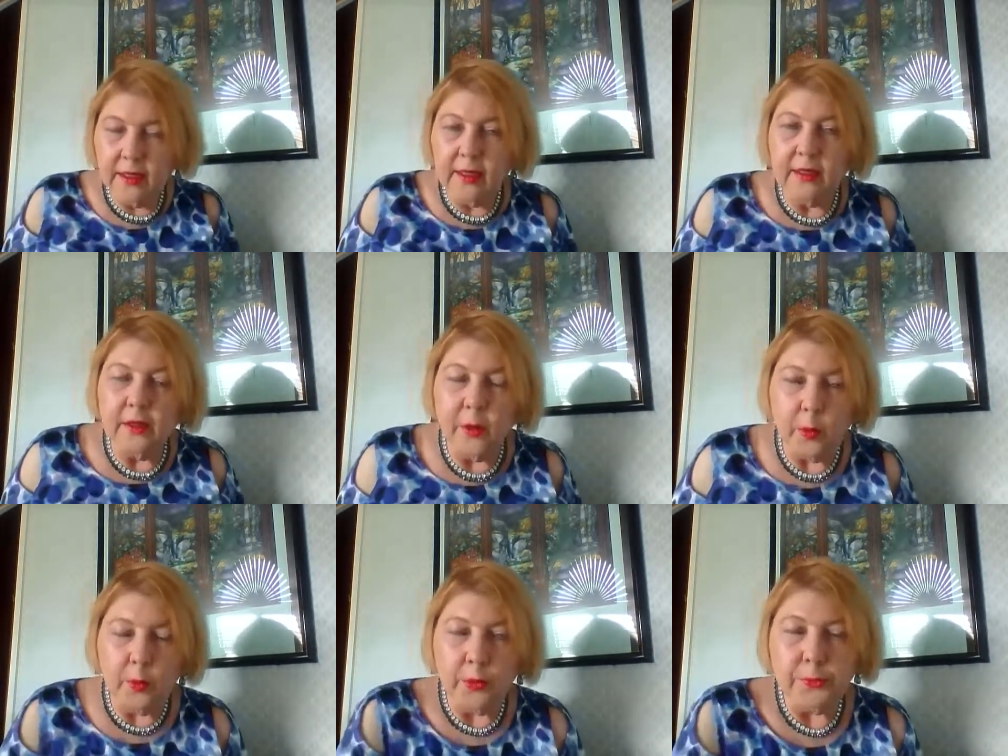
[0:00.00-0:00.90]
in their
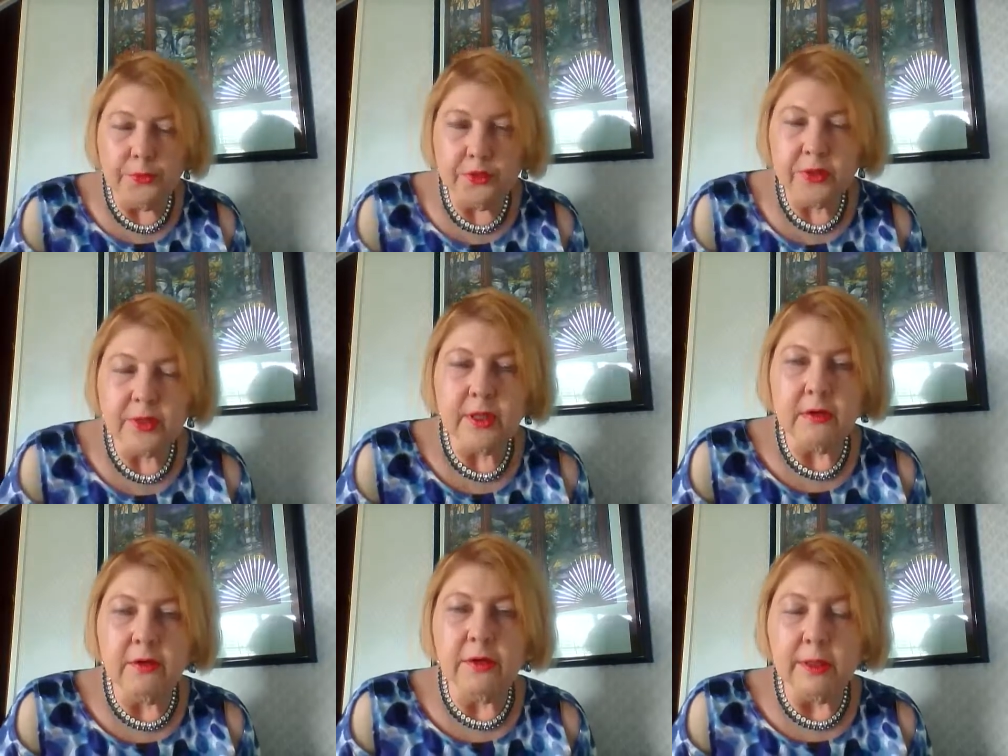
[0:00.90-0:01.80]
groups
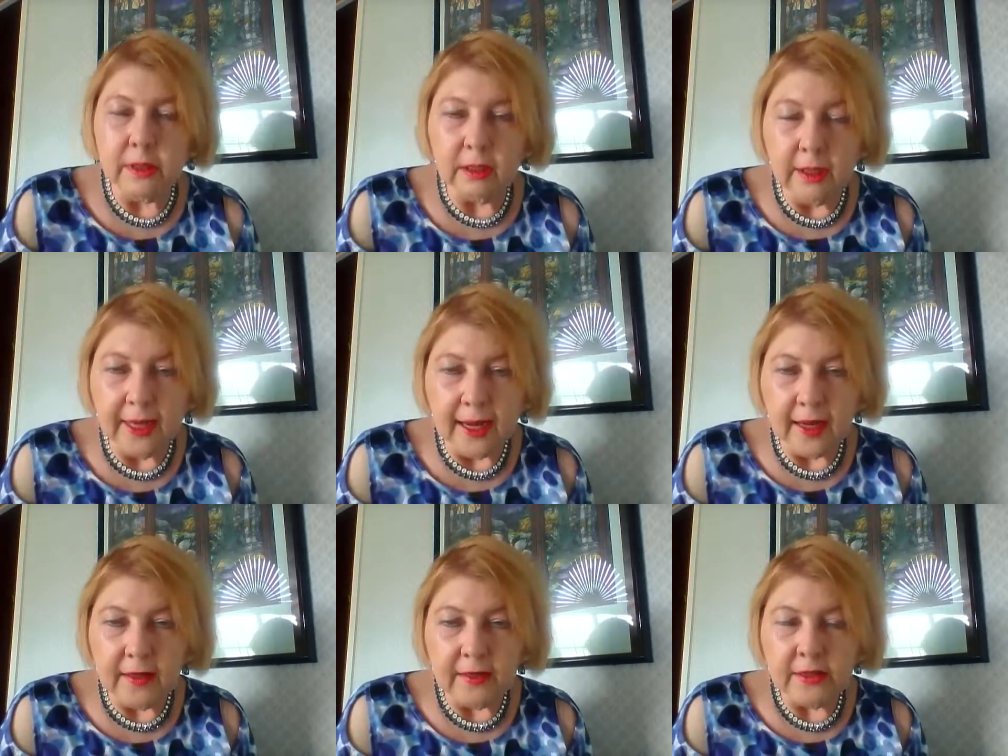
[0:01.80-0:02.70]
or in the
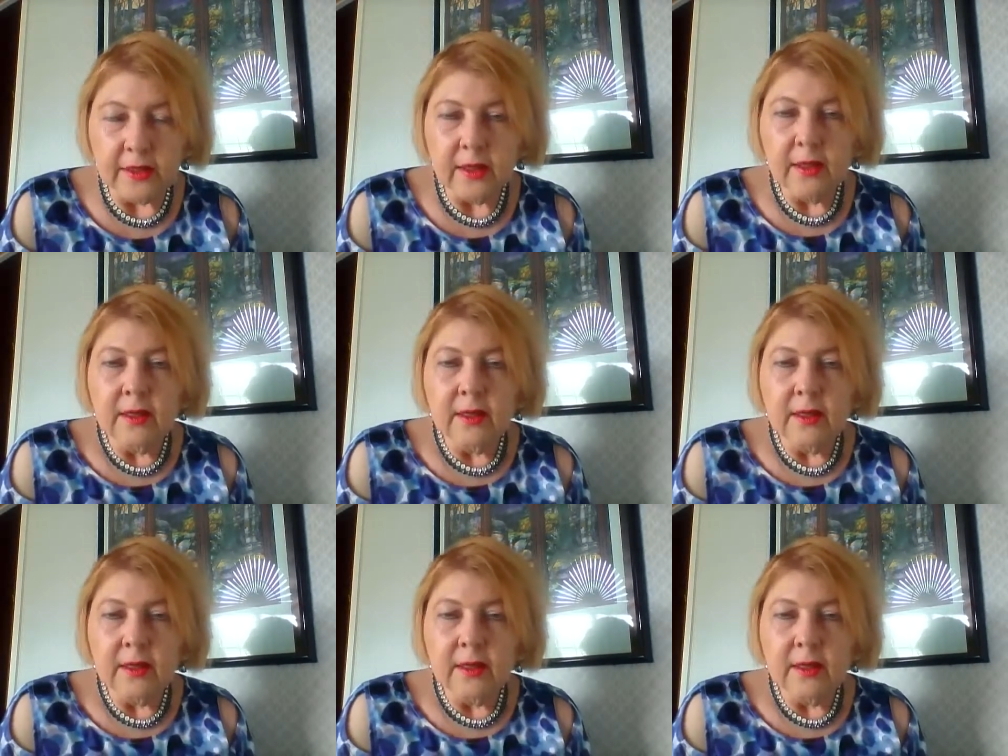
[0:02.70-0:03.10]
class.